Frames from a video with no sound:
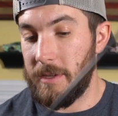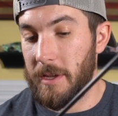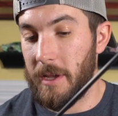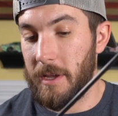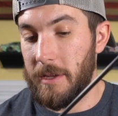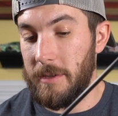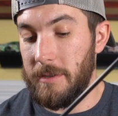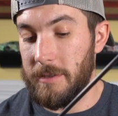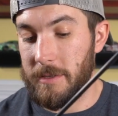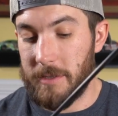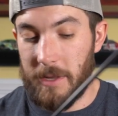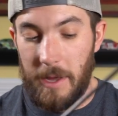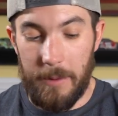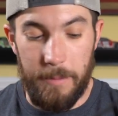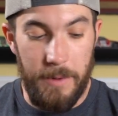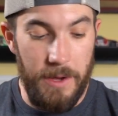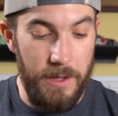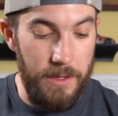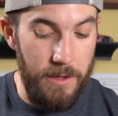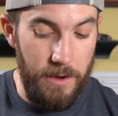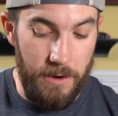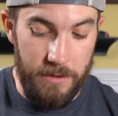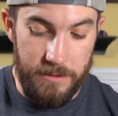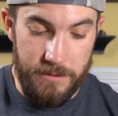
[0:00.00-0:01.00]
I stopped by
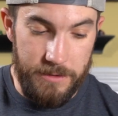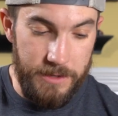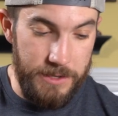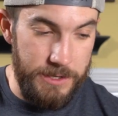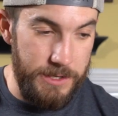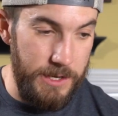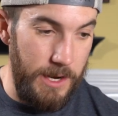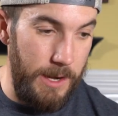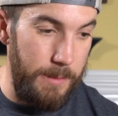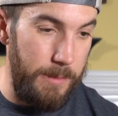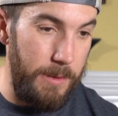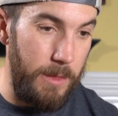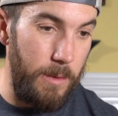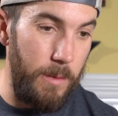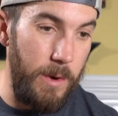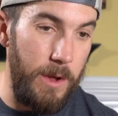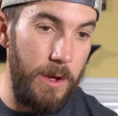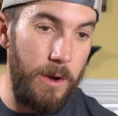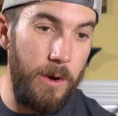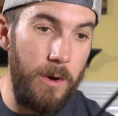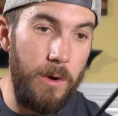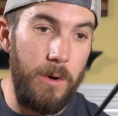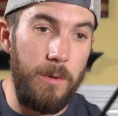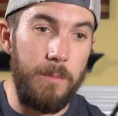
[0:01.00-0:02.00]
the archery shop on the way
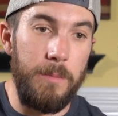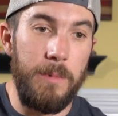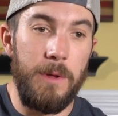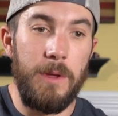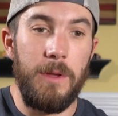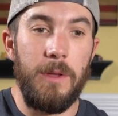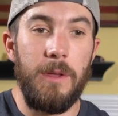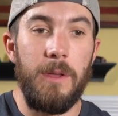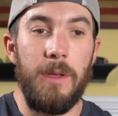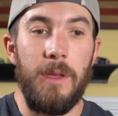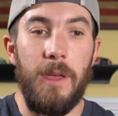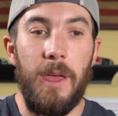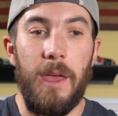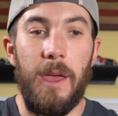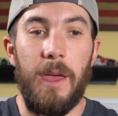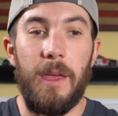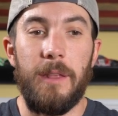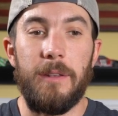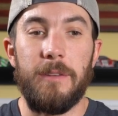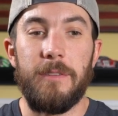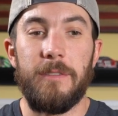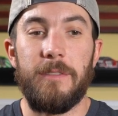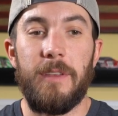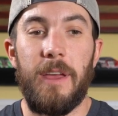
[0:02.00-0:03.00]
home
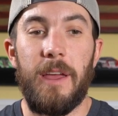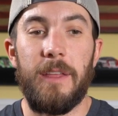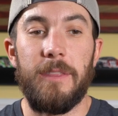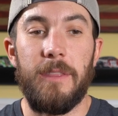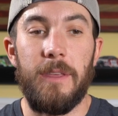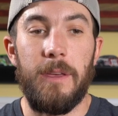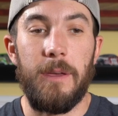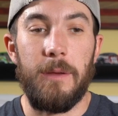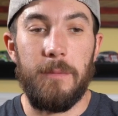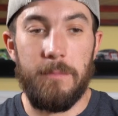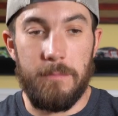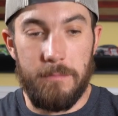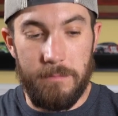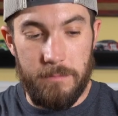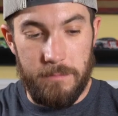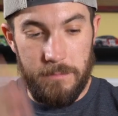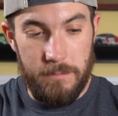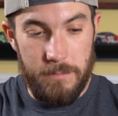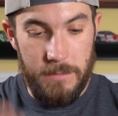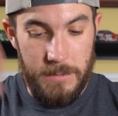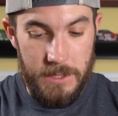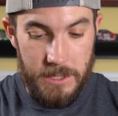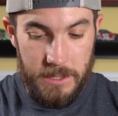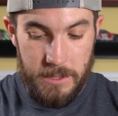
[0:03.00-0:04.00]
and just had them
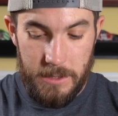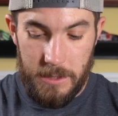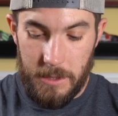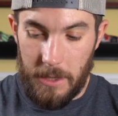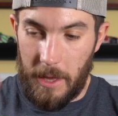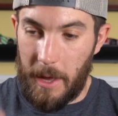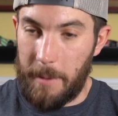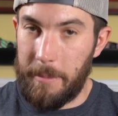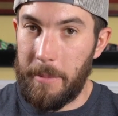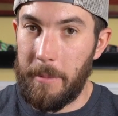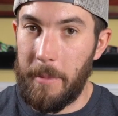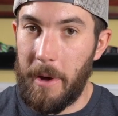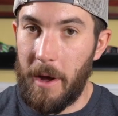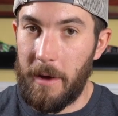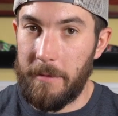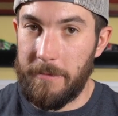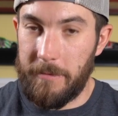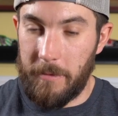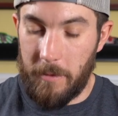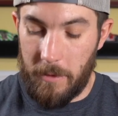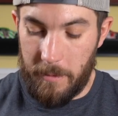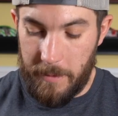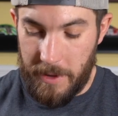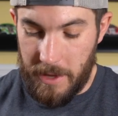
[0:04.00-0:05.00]
lop them off
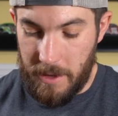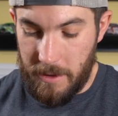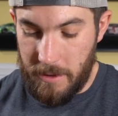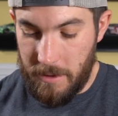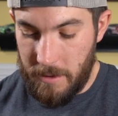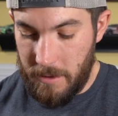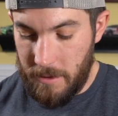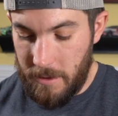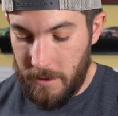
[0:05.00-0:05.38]
for me.